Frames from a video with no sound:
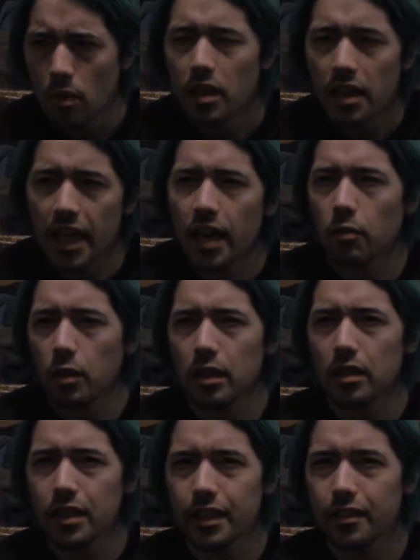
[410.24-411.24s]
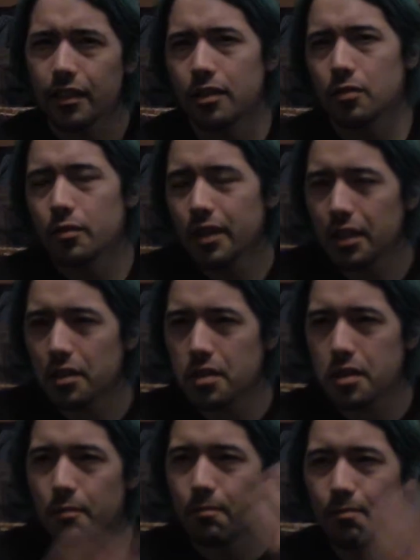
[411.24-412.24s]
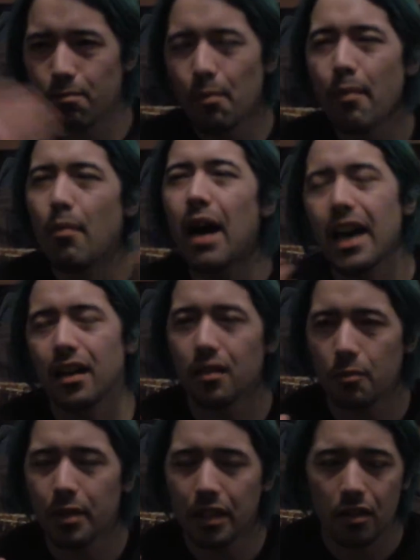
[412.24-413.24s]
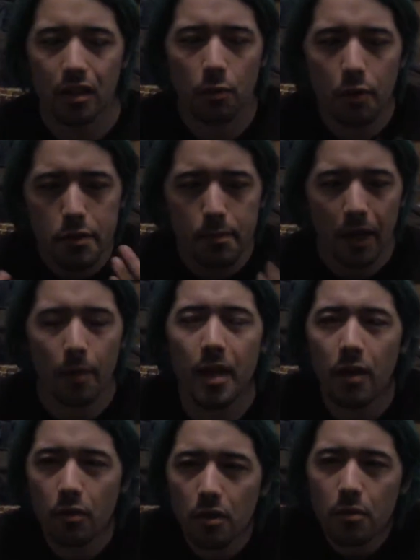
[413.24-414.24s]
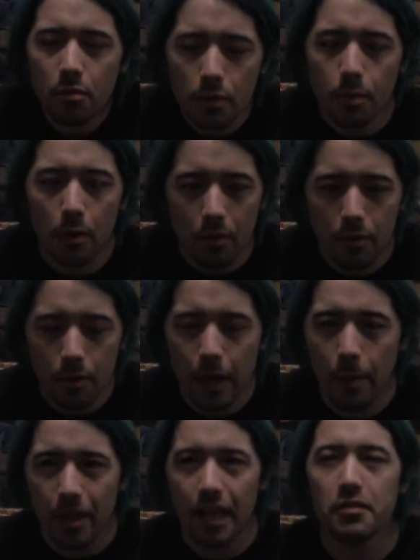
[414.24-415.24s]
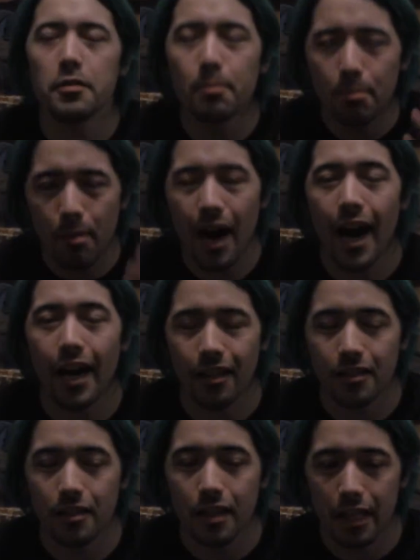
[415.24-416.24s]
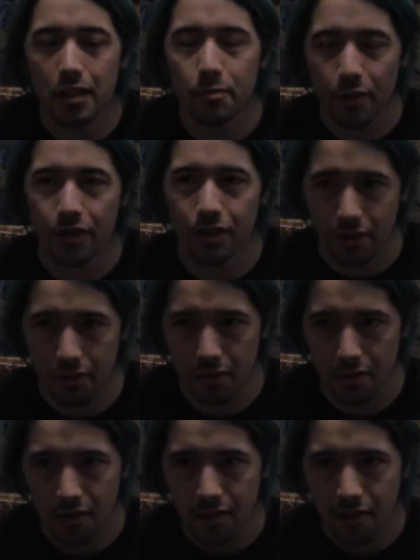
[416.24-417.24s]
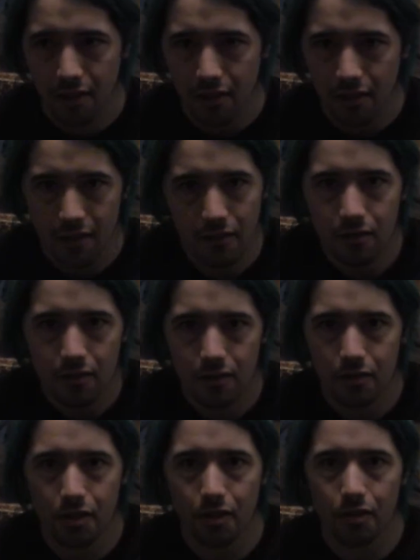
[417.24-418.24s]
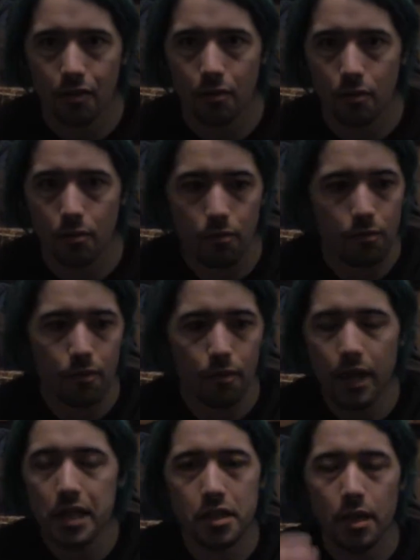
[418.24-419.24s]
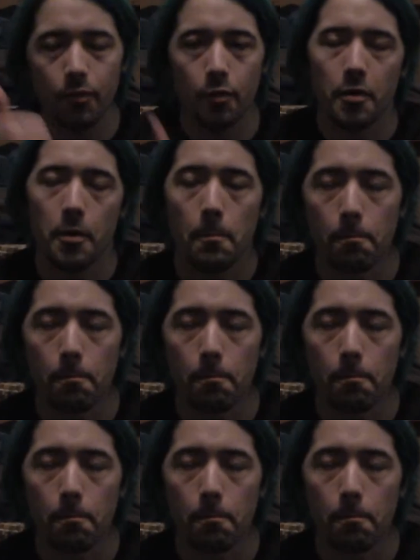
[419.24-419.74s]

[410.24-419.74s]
Yeah, we'll get to some mild, but with Spider-Man, we'll be able to have some mild expressions. So that's enough for me.